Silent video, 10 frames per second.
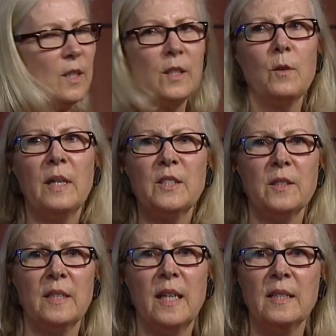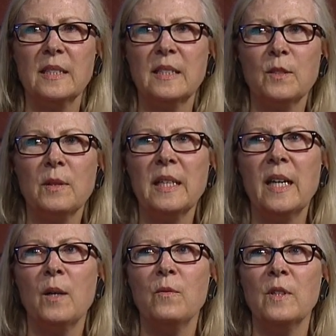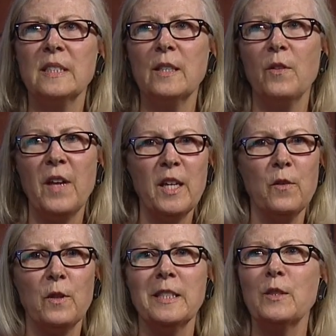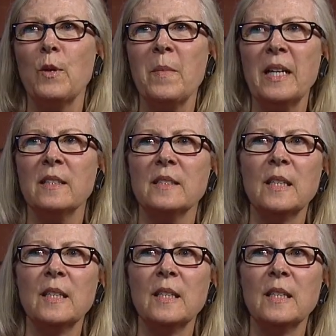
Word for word: good question, and this is really helpful. So thank you for this reminder.